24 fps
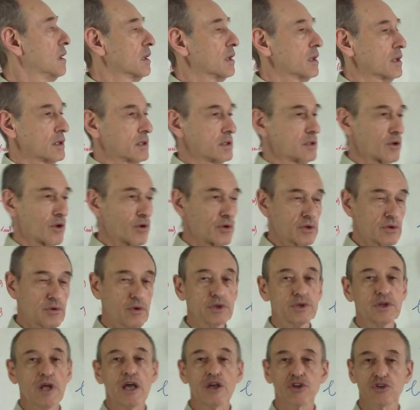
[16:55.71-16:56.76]
uh, the
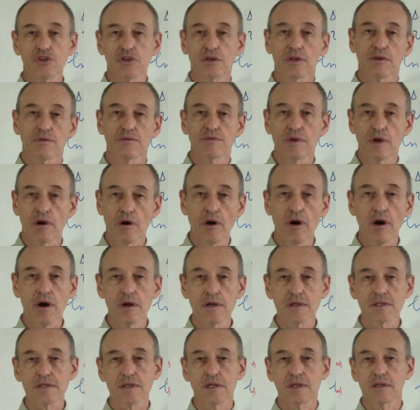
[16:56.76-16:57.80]
rotation of the
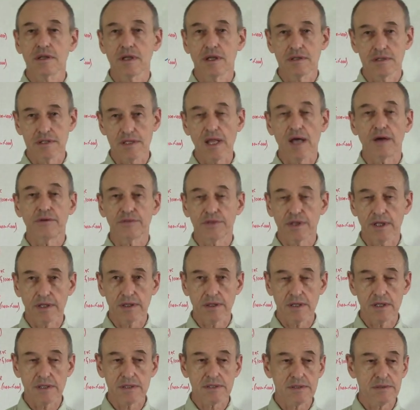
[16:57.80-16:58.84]
Earth and, and stuff like
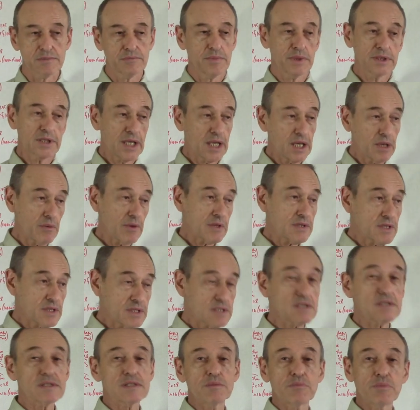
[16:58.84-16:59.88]
this. But anyway, this
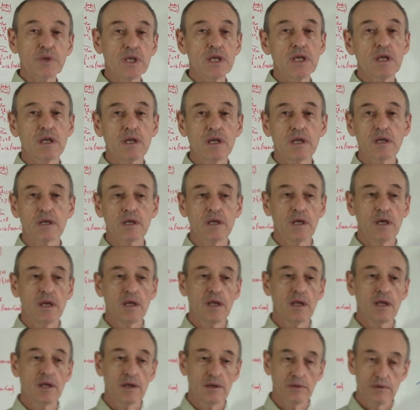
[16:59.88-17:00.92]
is the beginning
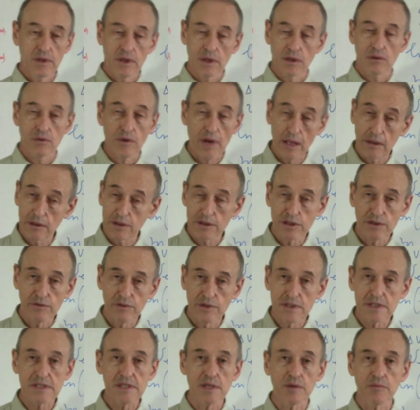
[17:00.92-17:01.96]

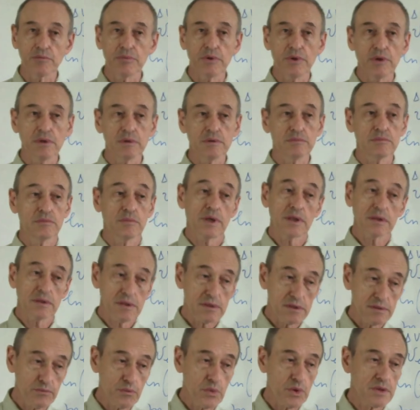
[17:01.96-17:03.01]
relatively simple, but
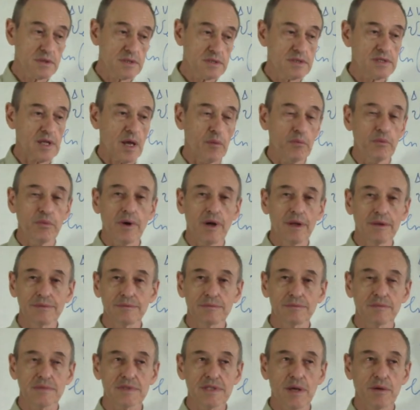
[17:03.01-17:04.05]
with
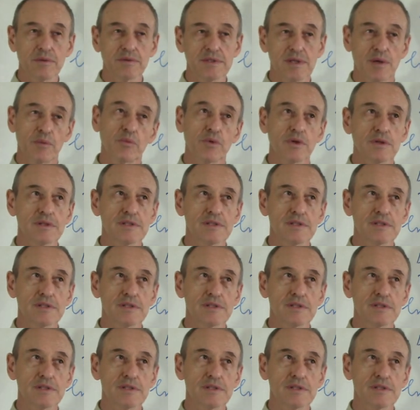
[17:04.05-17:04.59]
someone, somewhat